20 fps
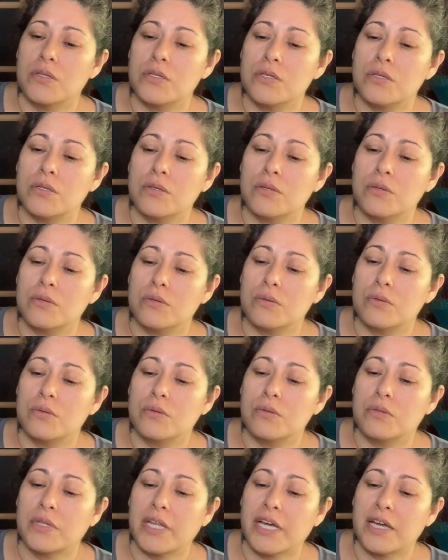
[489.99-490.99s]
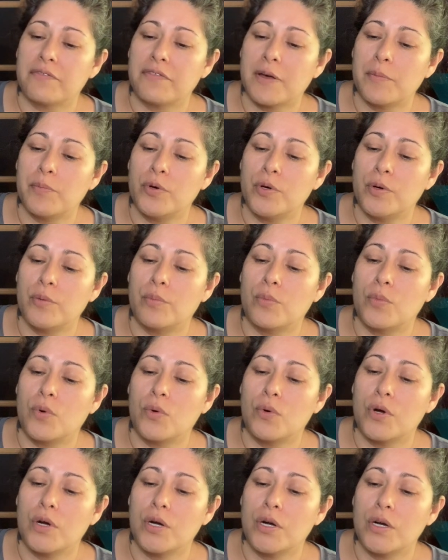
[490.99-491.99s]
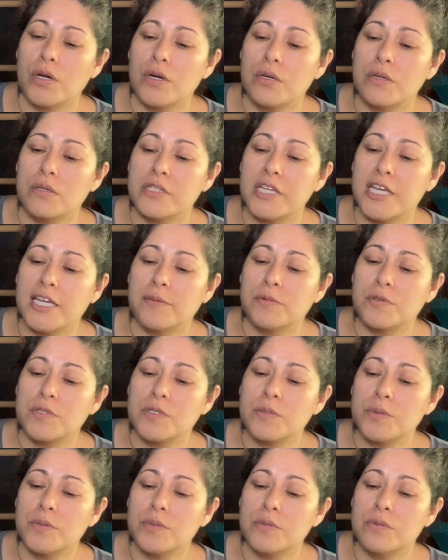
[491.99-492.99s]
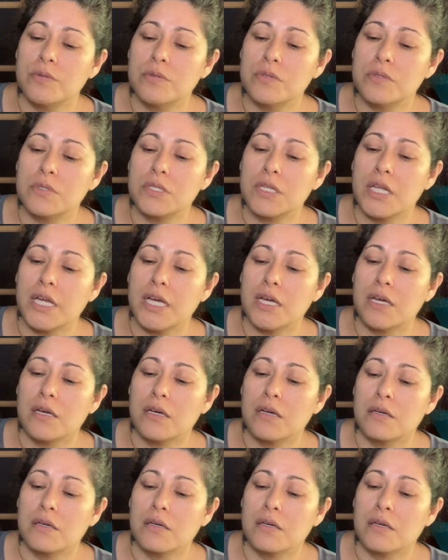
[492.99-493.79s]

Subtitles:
to, like, if I put more tablespoons, like